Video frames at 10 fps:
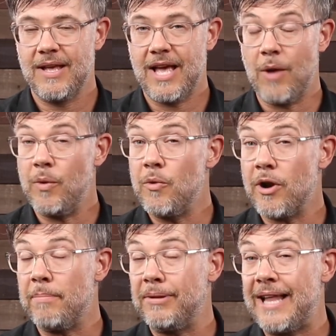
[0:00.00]
And we want
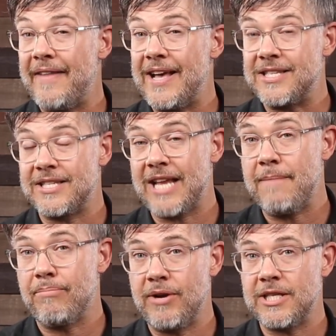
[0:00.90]
to apply that
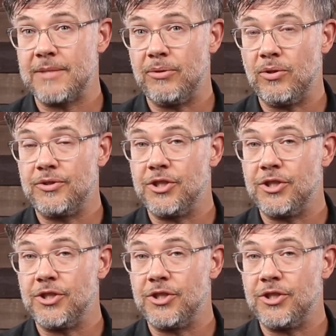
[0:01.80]
same principle